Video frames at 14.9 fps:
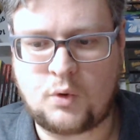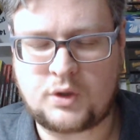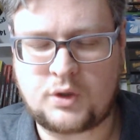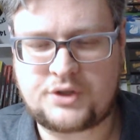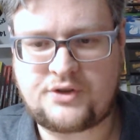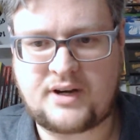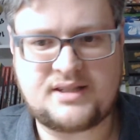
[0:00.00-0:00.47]

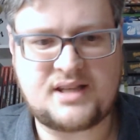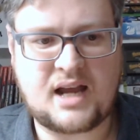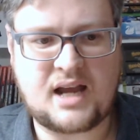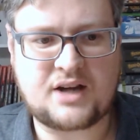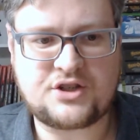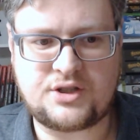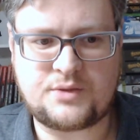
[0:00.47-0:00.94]
More
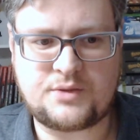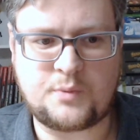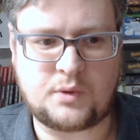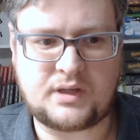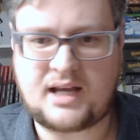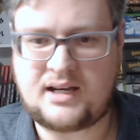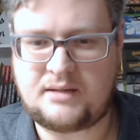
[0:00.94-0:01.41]
transactions
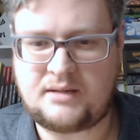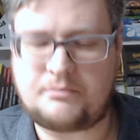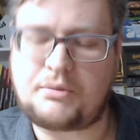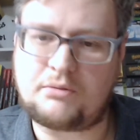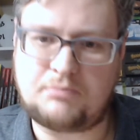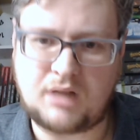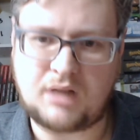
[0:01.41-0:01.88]
will get in
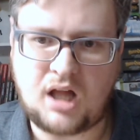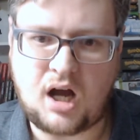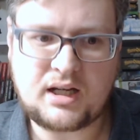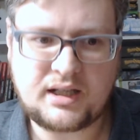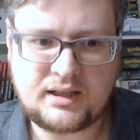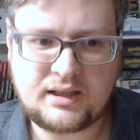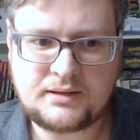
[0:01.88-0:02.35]
per
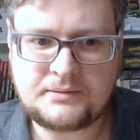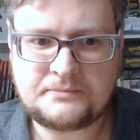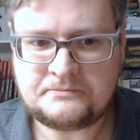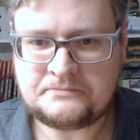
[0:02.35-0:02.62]
block.